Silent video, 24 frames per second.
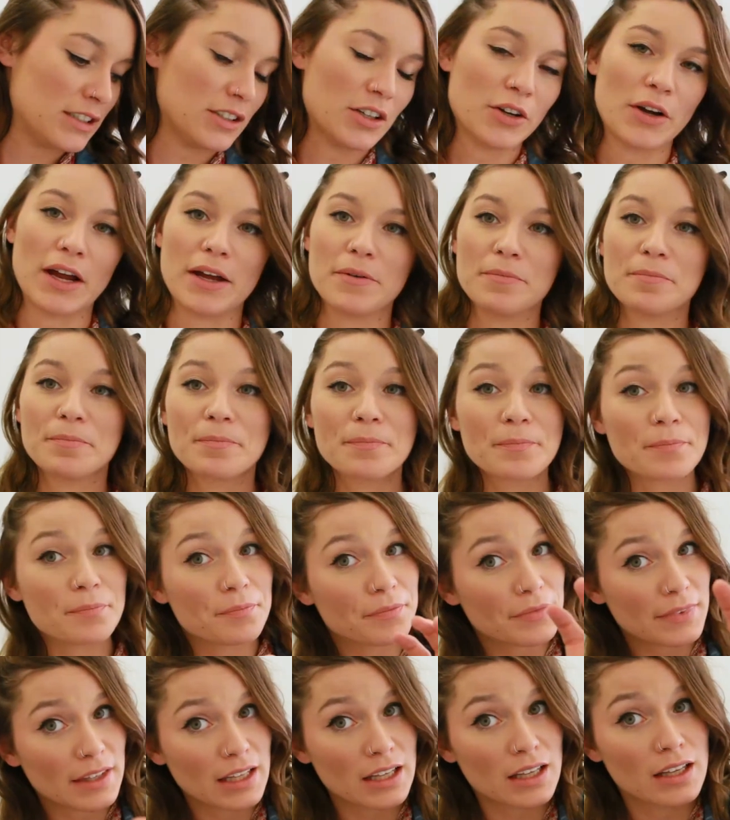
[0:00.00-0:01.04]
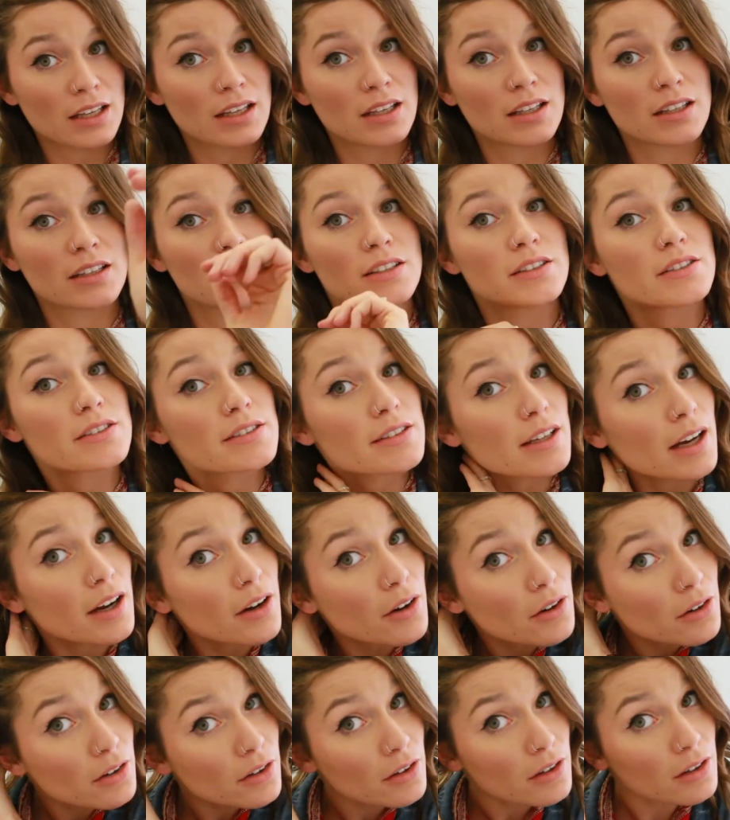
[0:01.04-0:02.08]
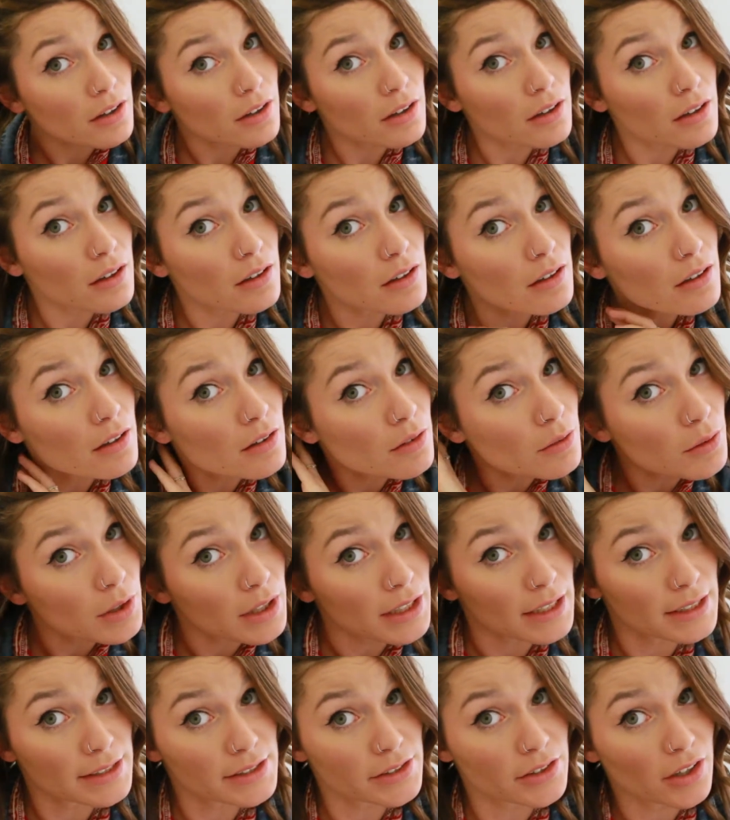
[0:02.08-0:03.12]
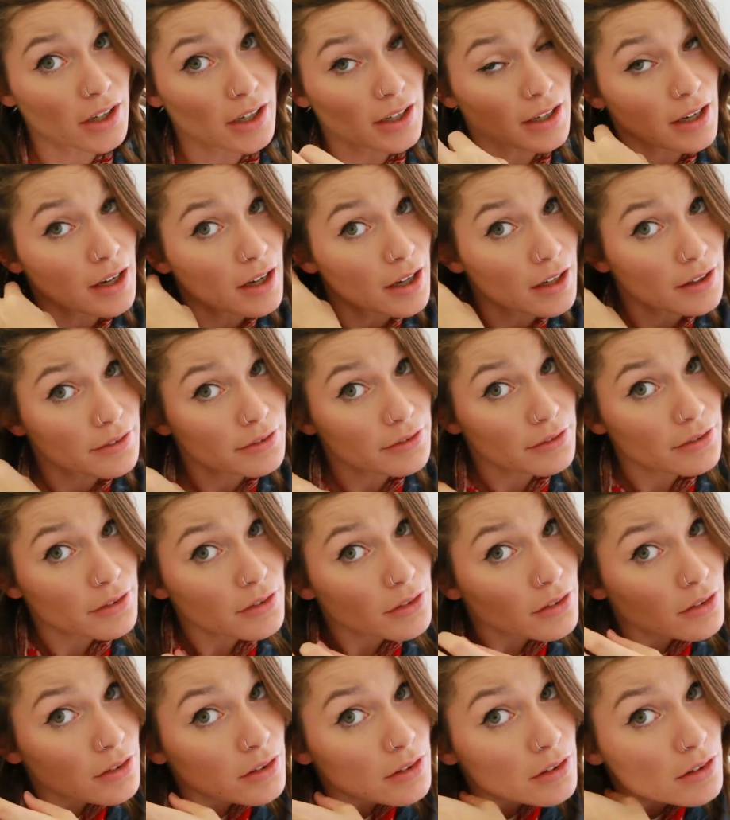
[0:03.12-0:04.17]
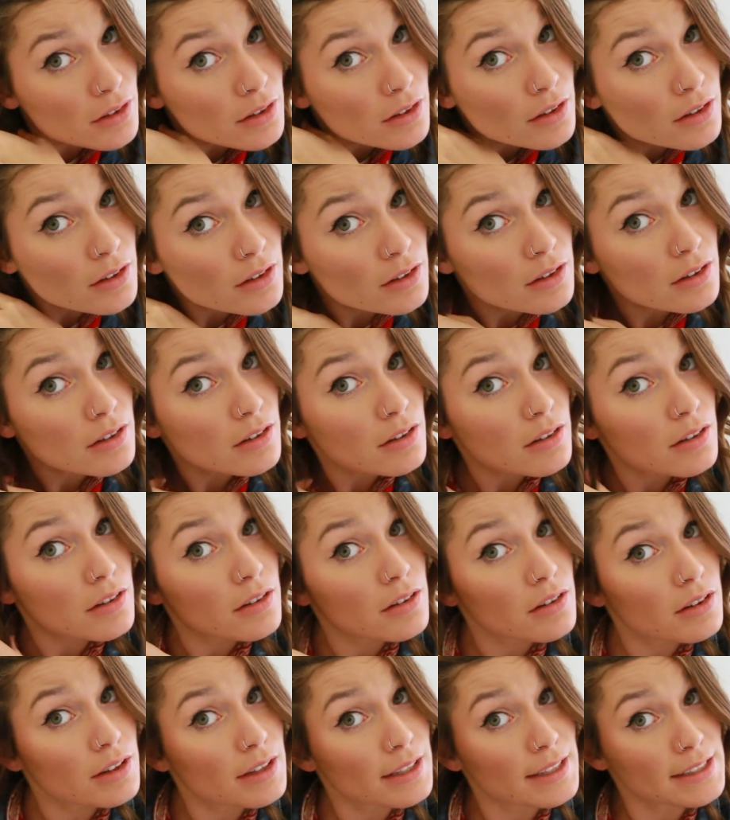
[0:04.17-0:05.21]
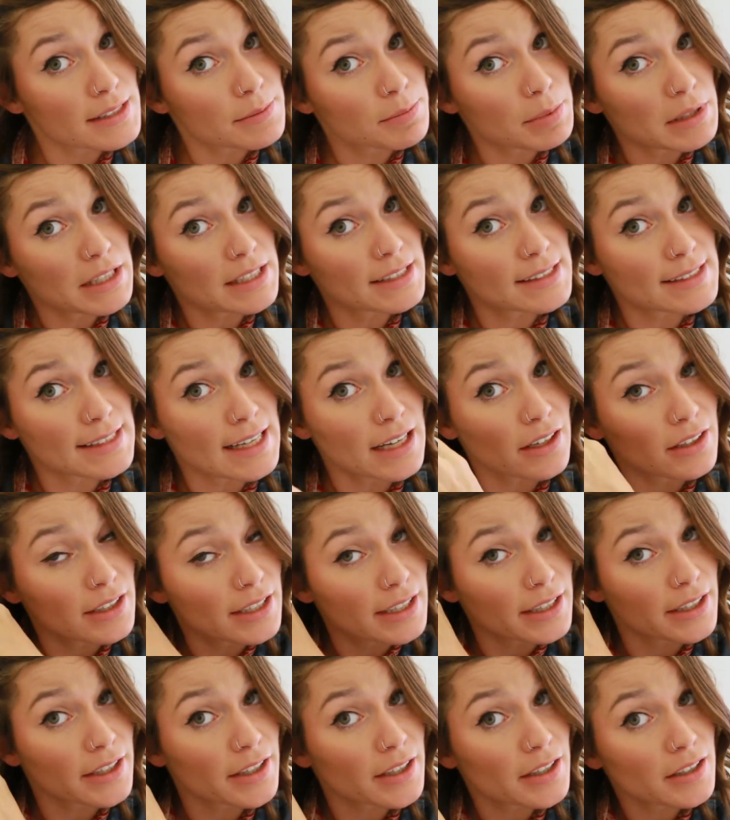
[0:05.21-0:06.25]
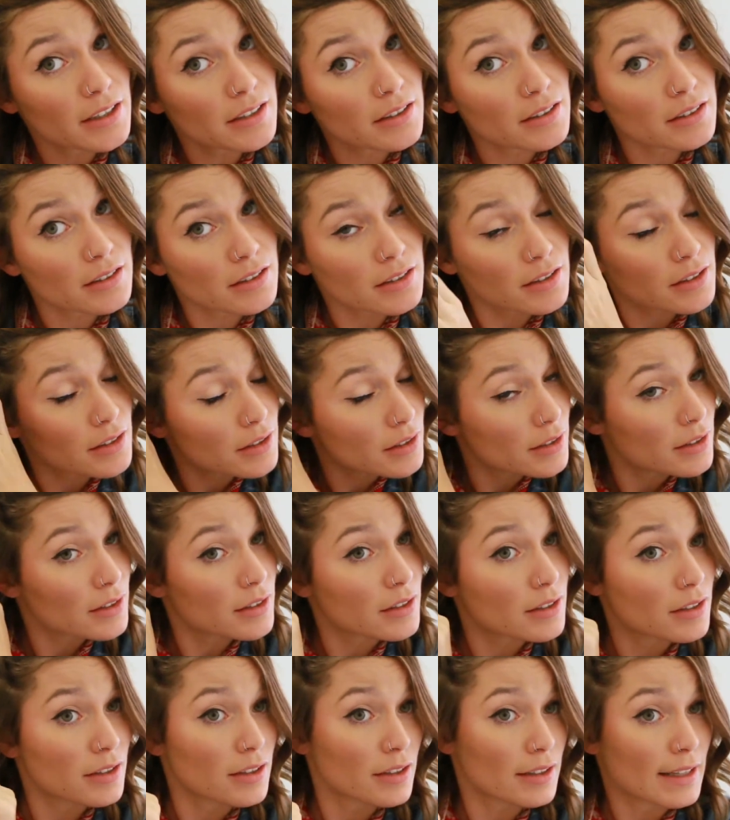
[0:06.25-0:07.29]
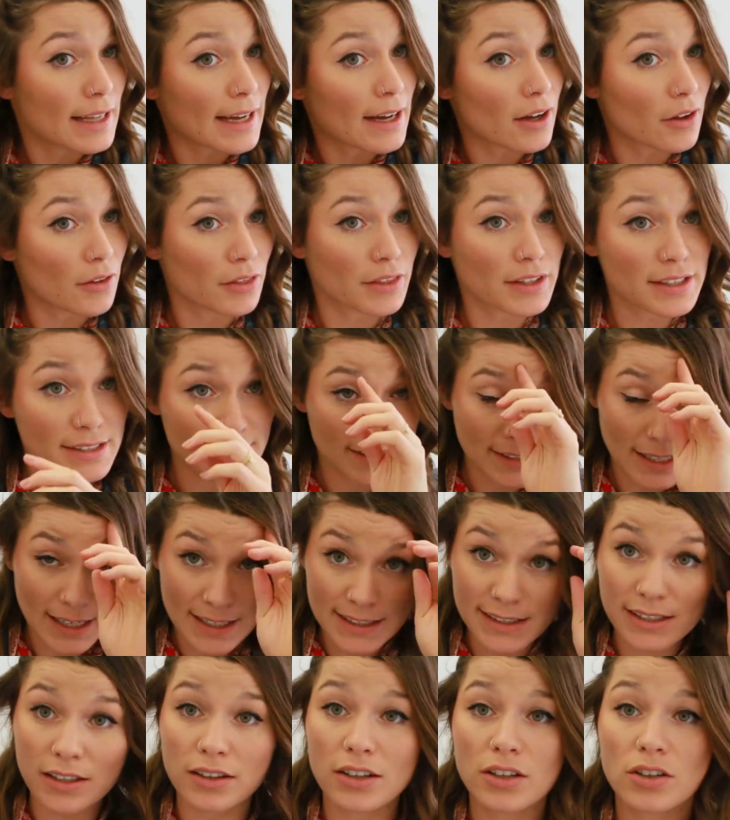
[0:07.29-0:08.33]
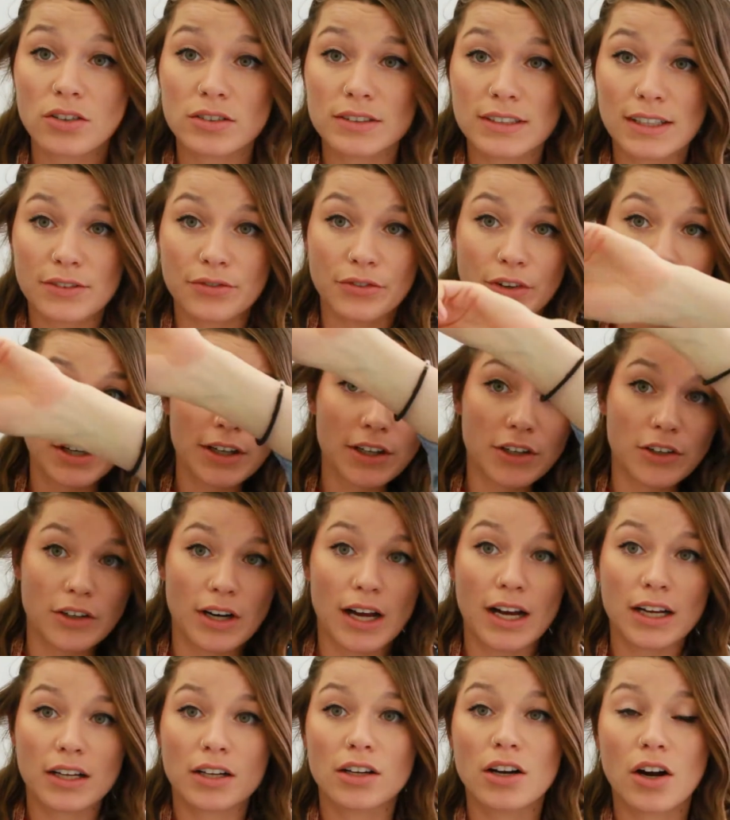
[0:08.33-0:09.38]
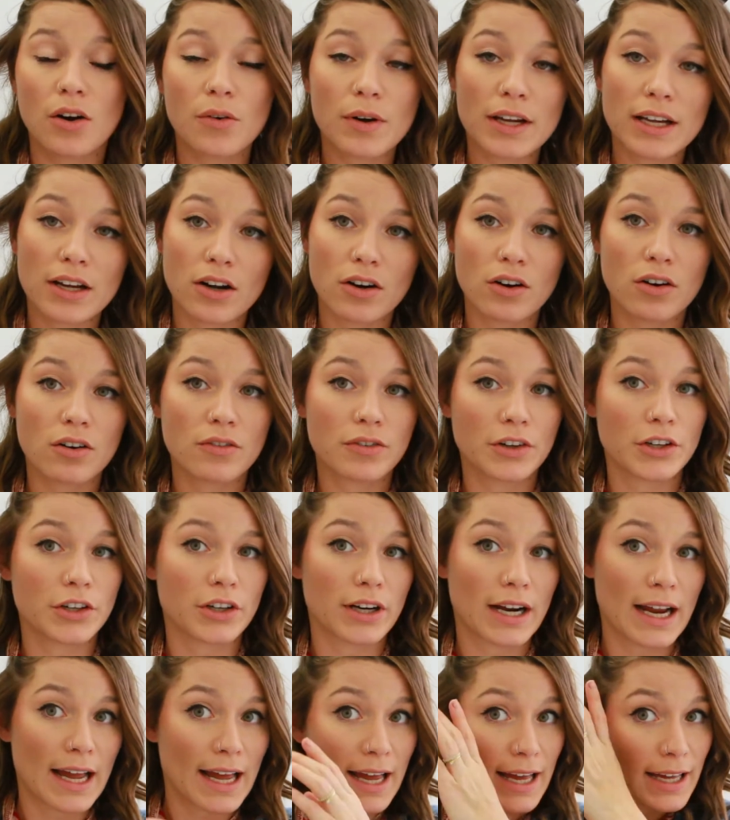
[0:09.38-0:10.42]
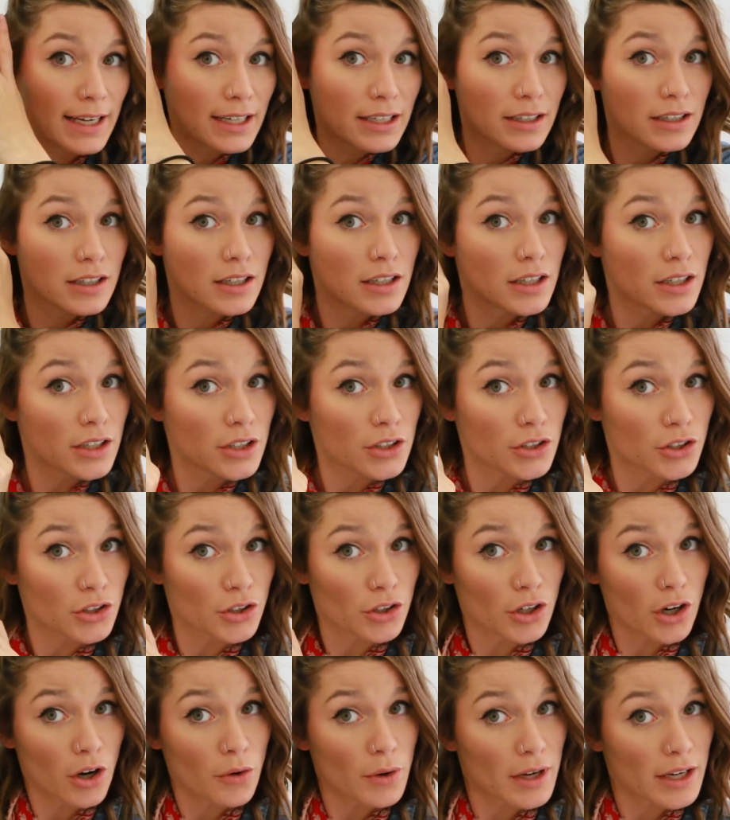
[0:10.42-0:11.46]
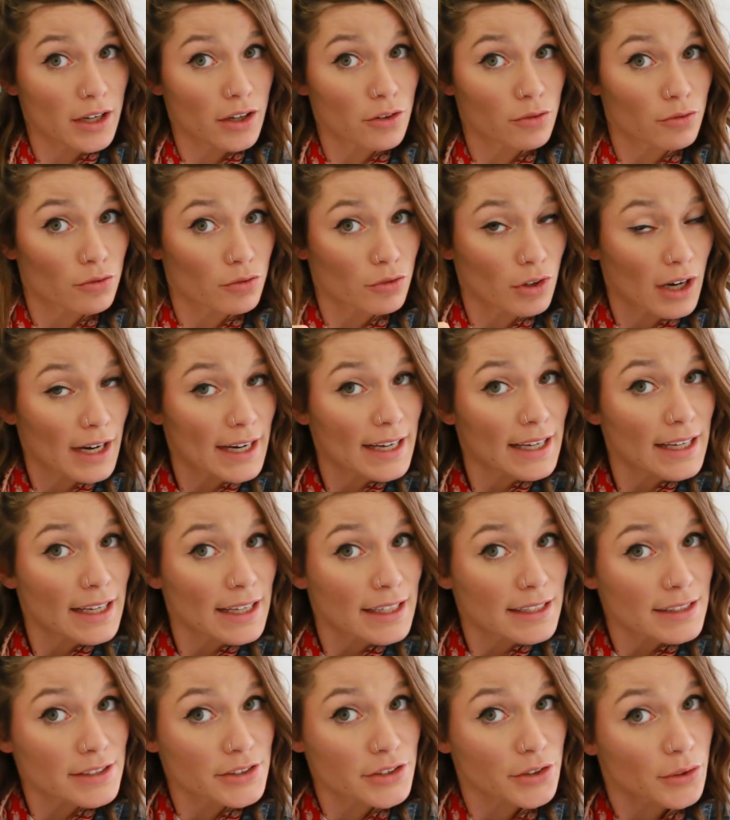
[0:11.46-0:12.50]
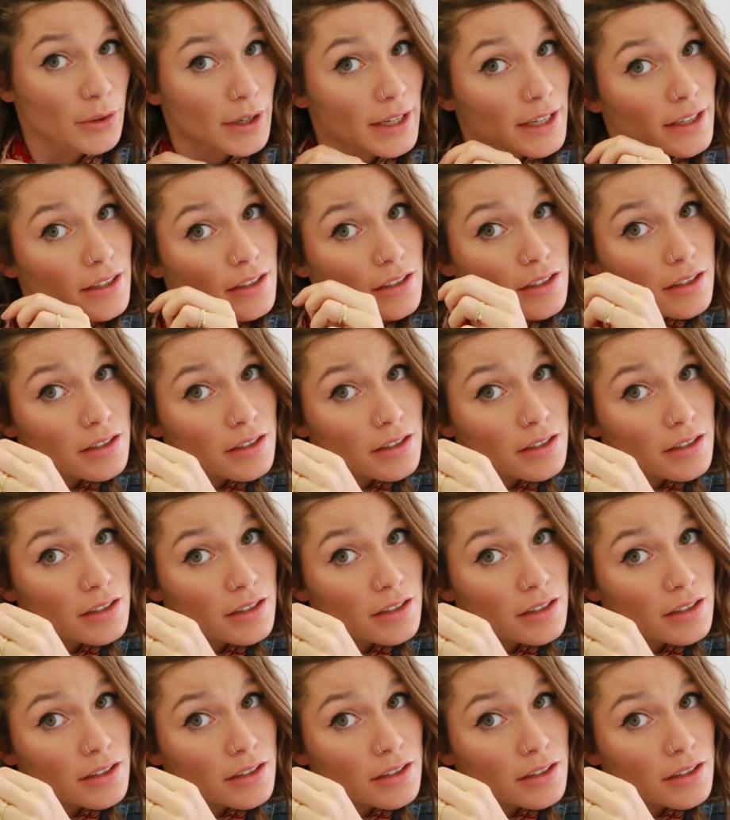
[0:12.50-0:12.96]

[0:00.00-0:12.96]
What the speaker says: Okay, so we're gonna start off this piece down here. Now this side's a little different. You're not going over your head, you're going right into it.